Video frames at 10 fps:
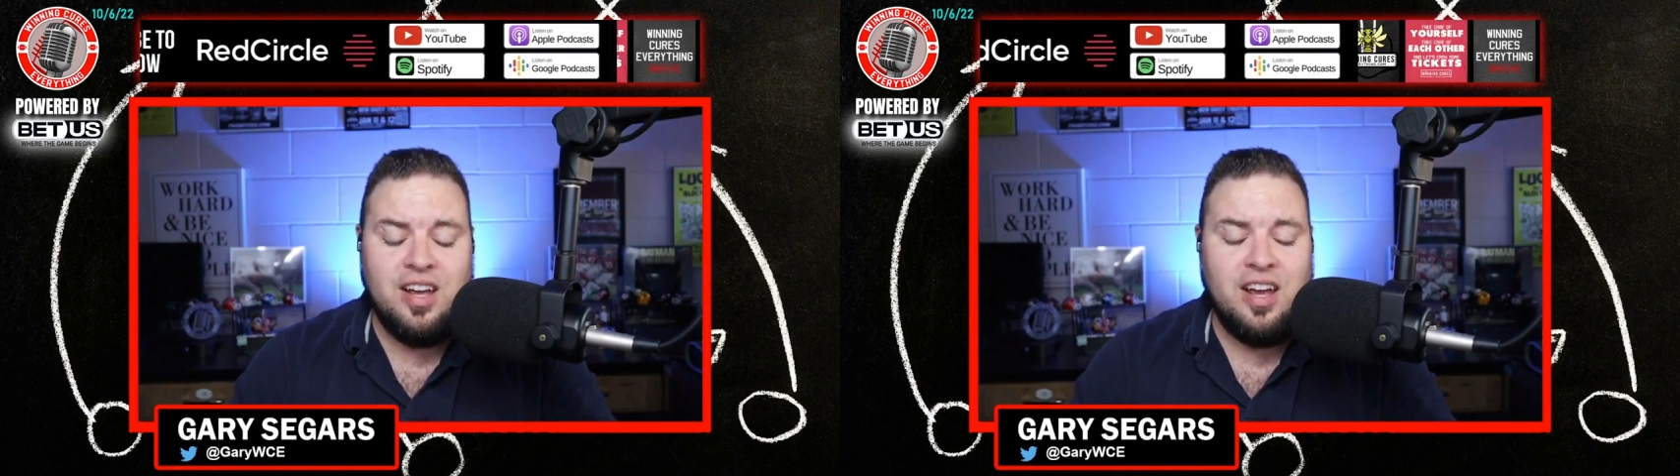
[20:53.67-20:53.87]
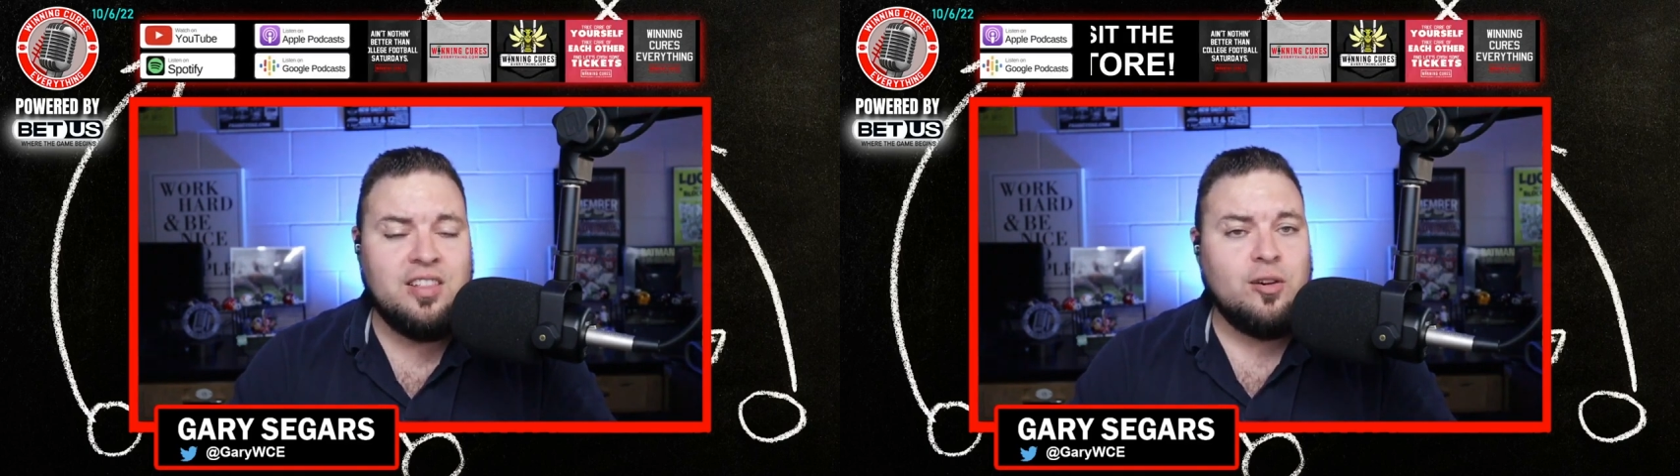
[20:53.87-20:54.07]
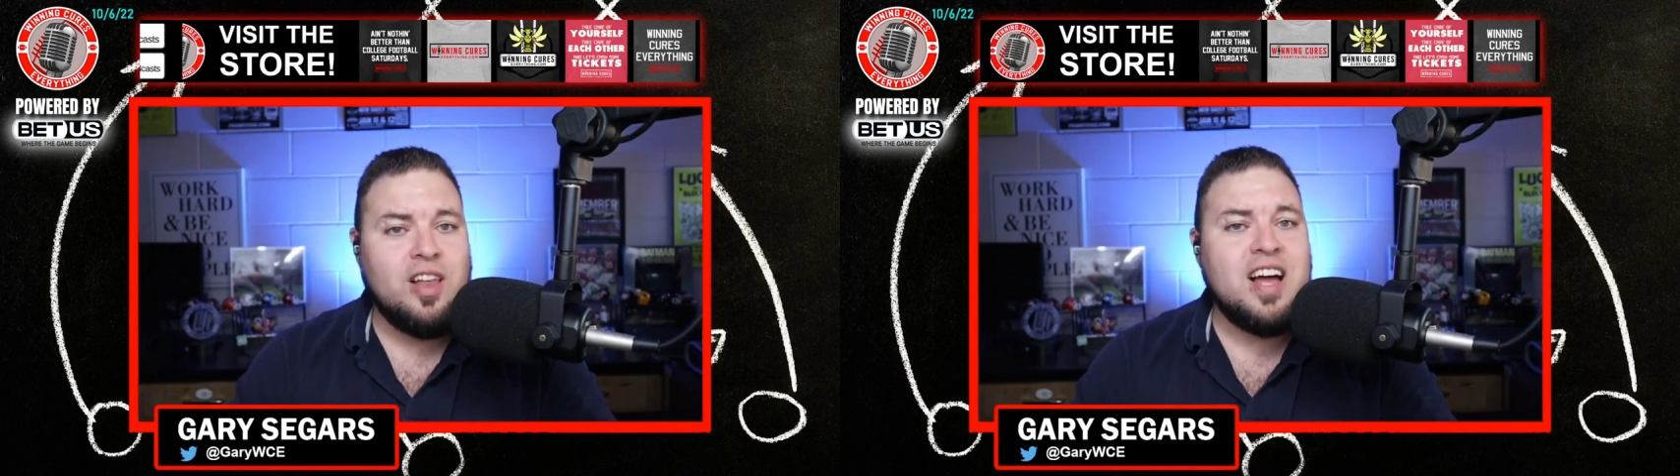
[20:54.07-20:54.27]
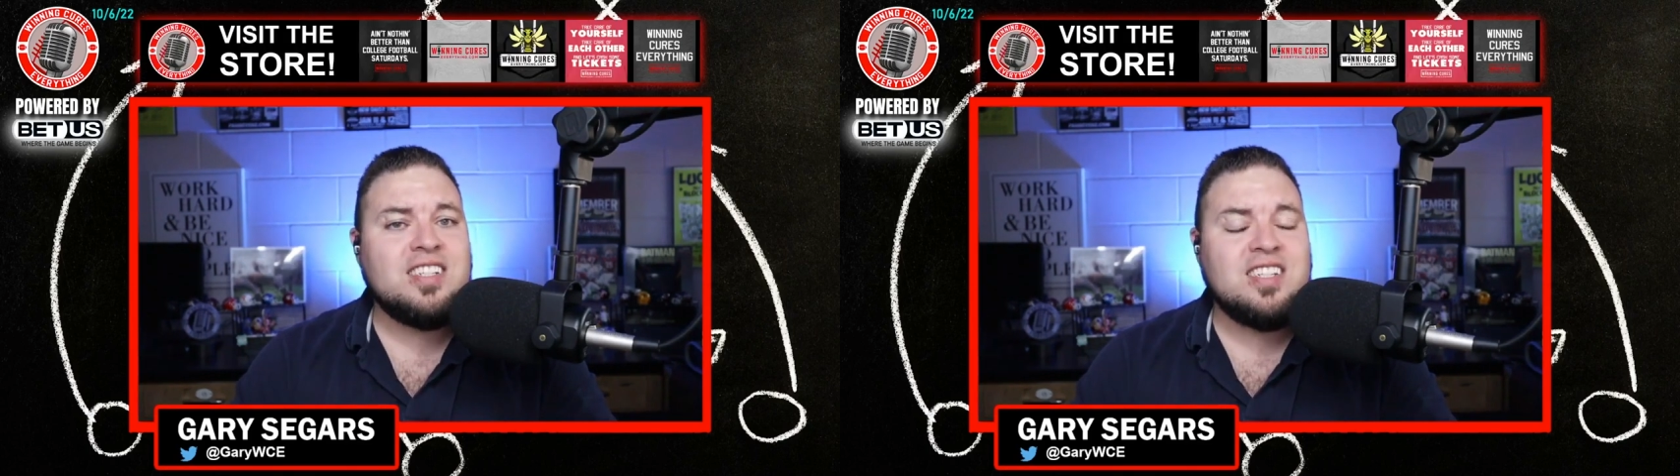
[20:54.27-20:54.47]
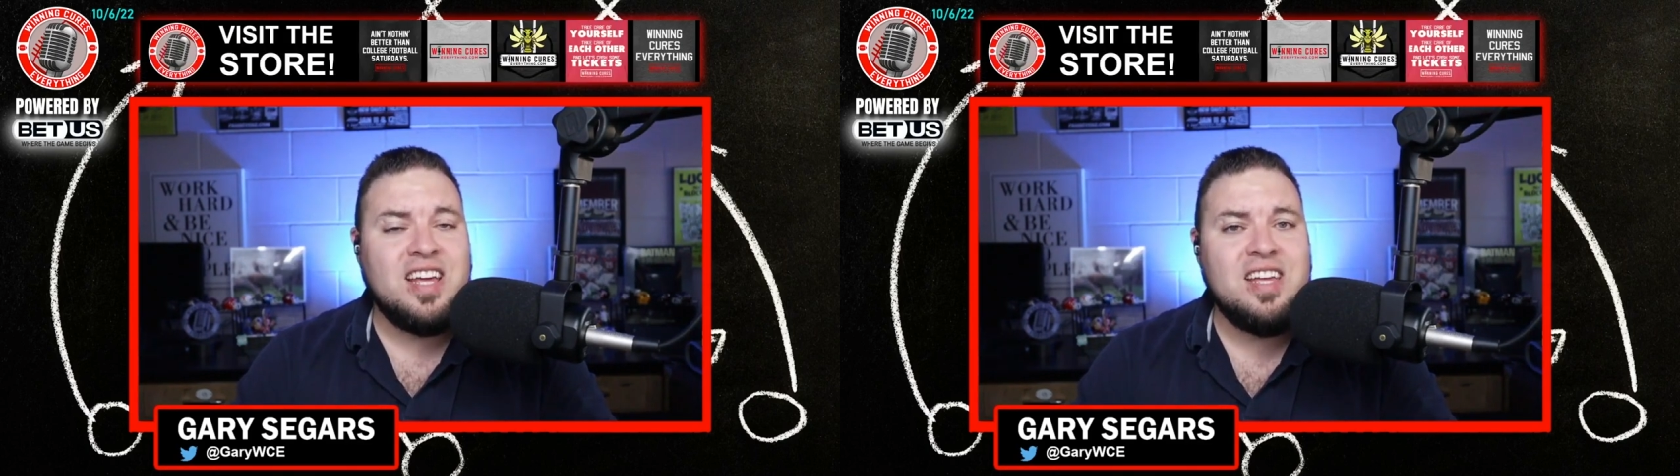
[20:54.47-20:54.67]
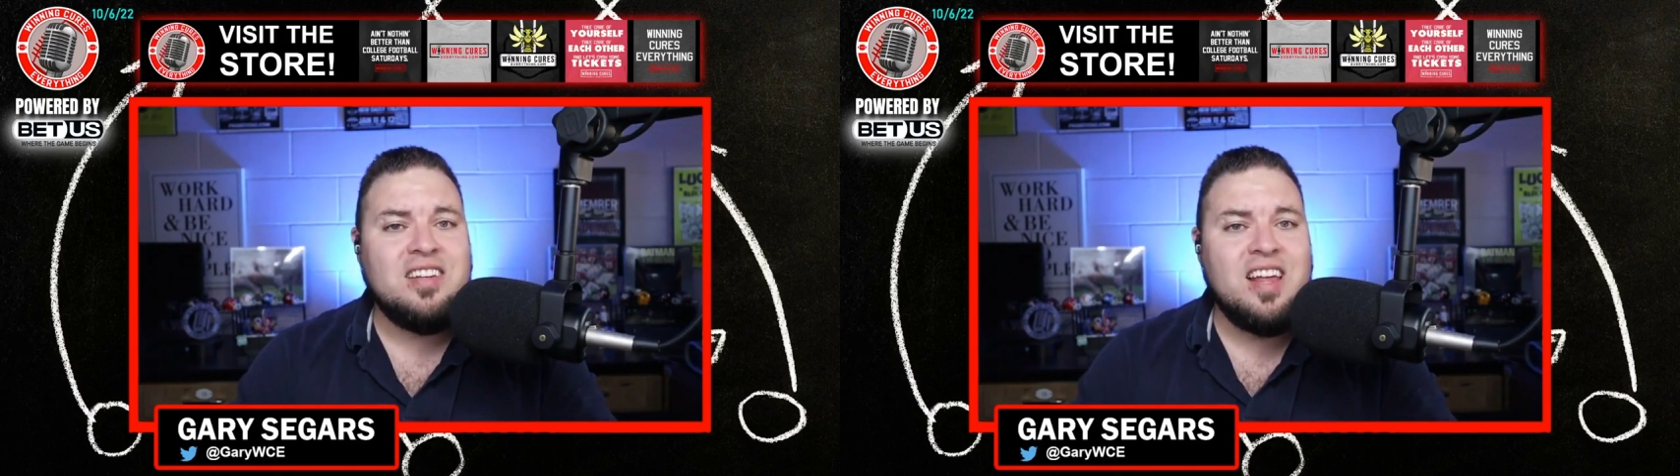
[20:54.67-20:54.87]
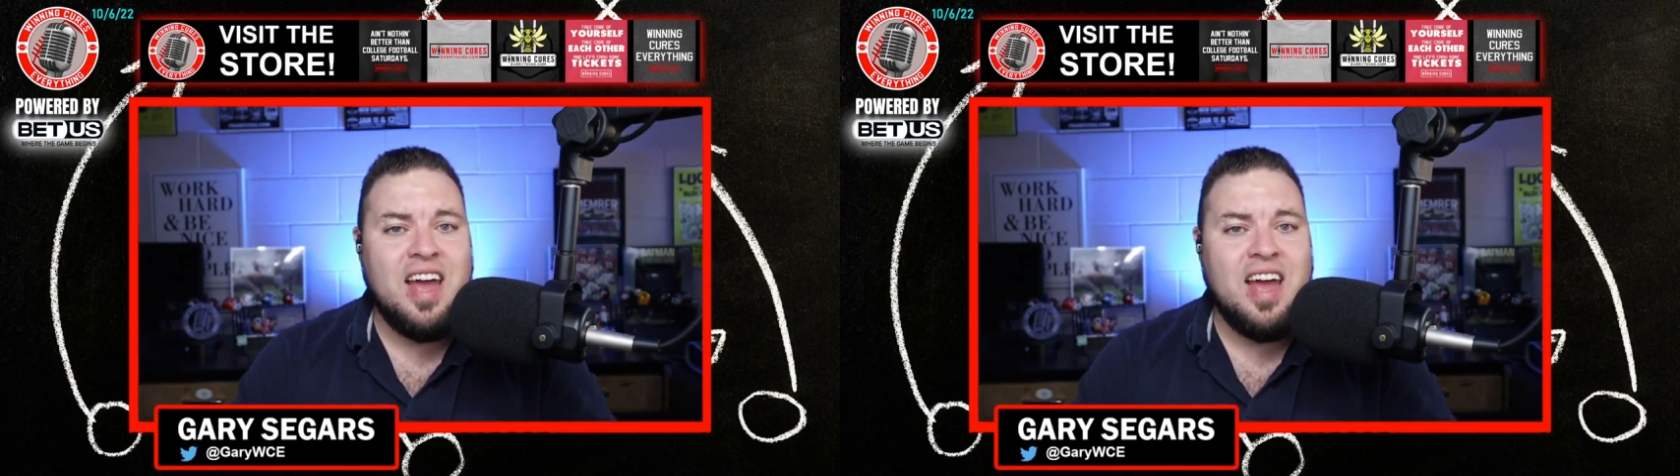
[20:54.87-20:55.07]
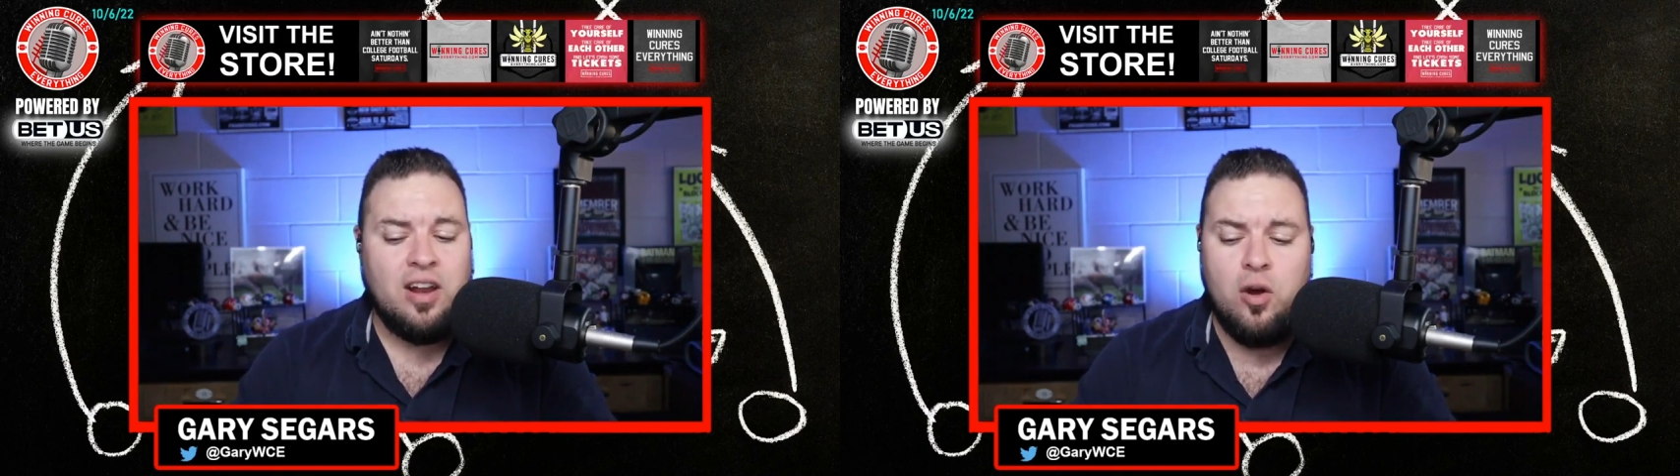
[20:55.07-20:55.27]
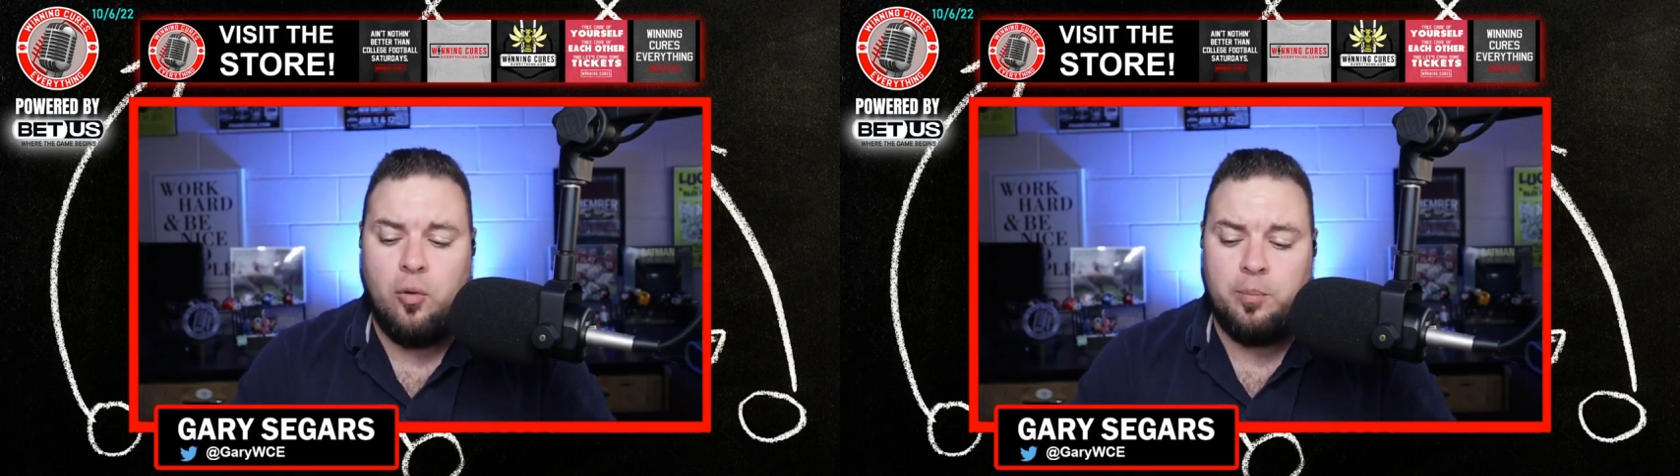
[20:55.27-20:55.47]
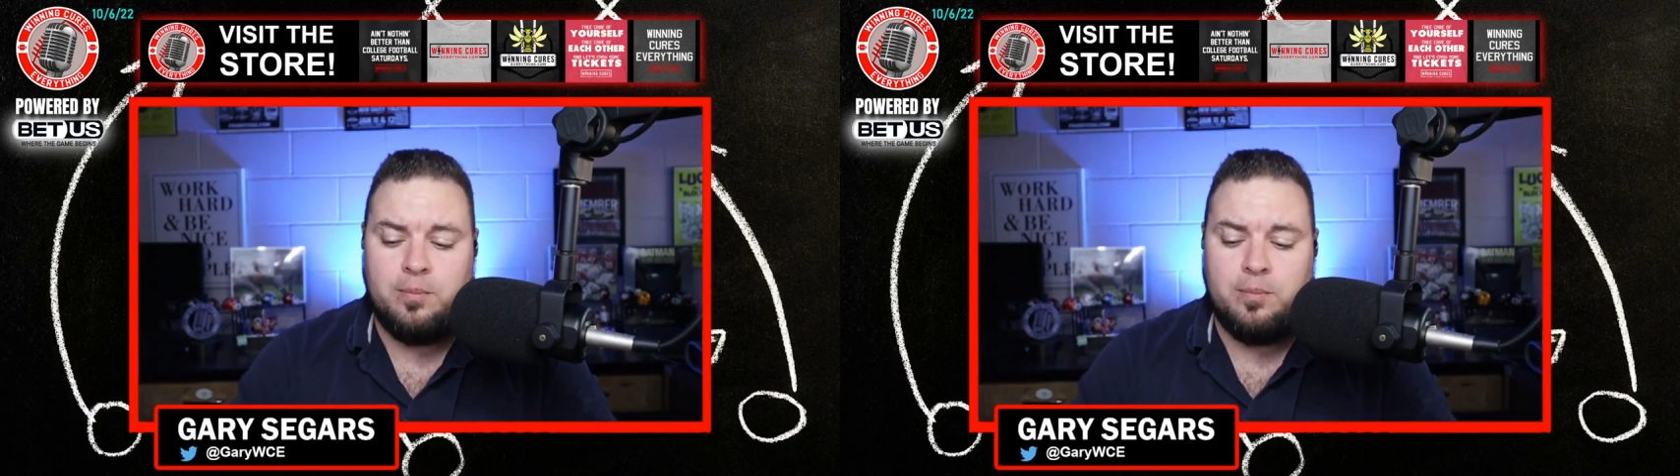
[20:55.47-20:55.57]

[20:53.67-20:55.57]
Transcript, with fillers: in their last ten at home.